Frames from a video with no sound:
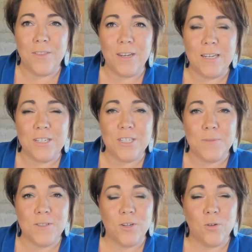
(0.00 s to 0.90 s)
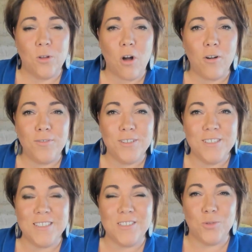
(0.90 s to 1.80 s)
The Leadership Circle offered
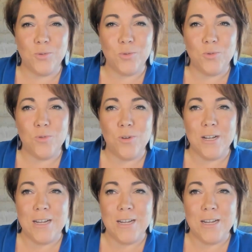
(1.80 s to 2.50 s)
a tool